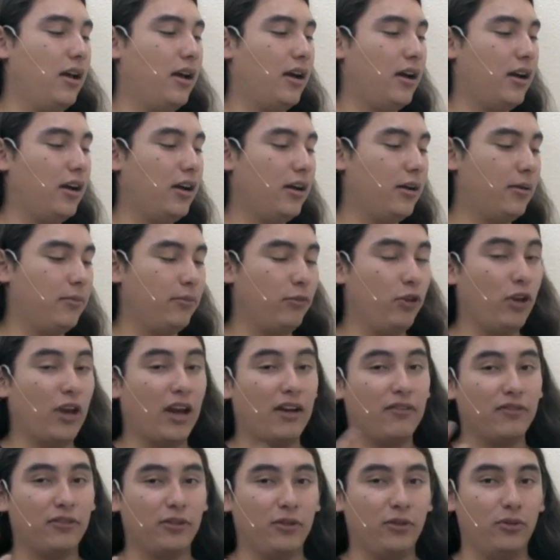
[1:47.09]
You
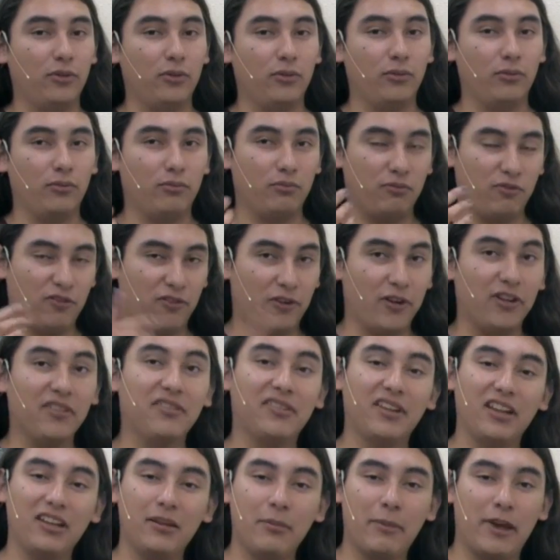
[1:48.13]
have to first
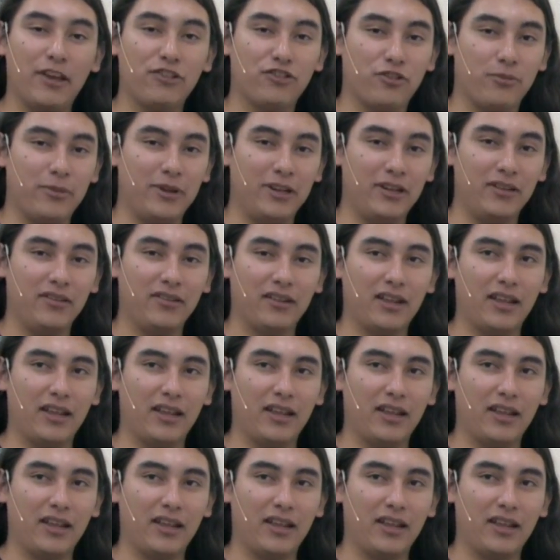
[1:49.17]
take the measurements